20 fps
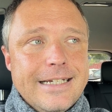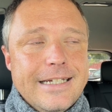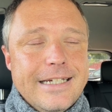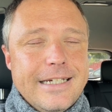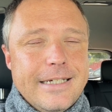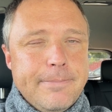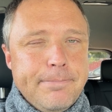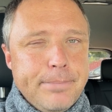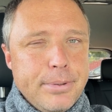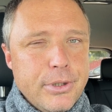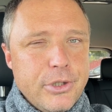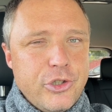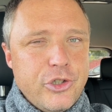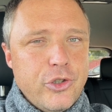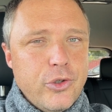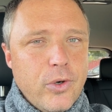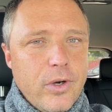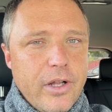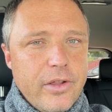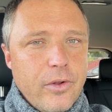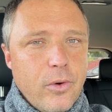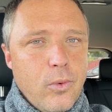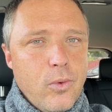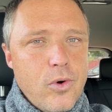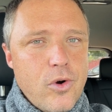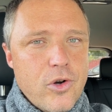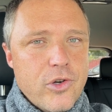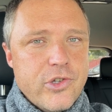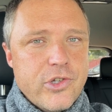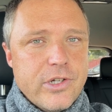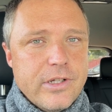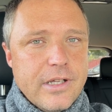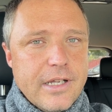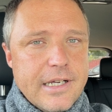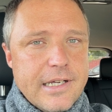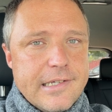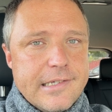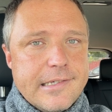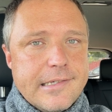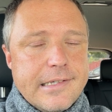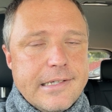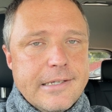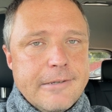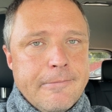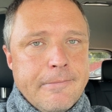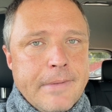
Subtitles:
it puts you on the worst list.